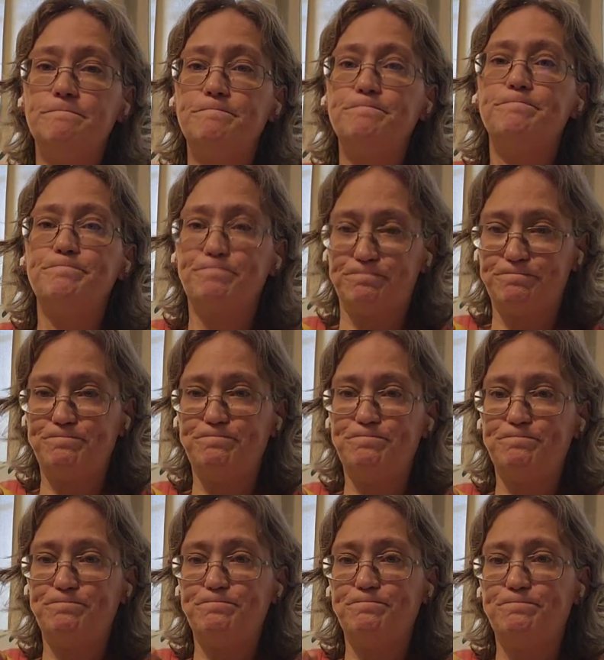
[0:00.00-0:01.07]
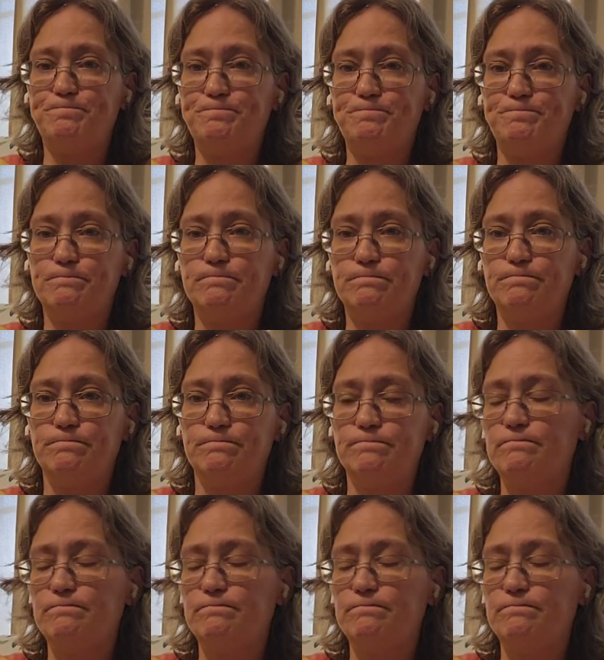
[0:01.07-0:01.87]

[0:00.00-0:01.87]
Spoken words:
Nothing is said.